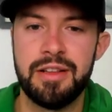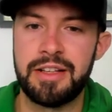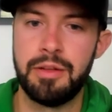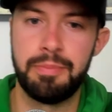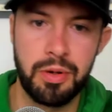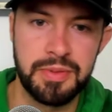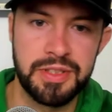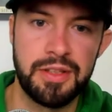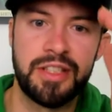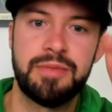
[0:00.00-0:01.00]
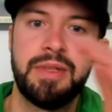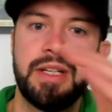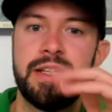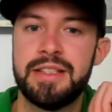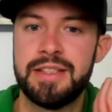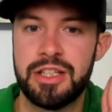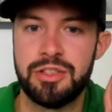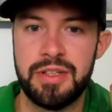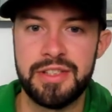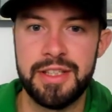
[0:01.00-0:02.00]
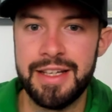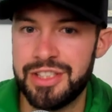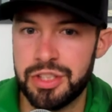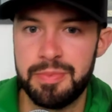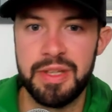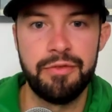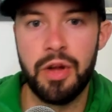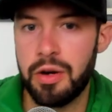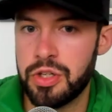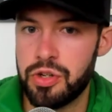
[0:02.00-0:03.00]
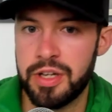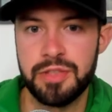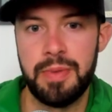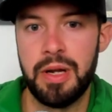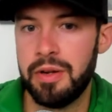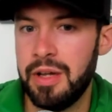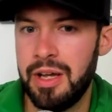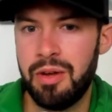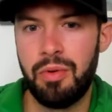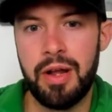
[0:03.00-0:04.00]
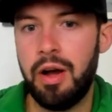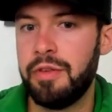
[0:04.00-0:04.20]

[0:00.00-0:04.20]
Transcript: like the purpose of this meeting is XYZ, and just being very transparent, right?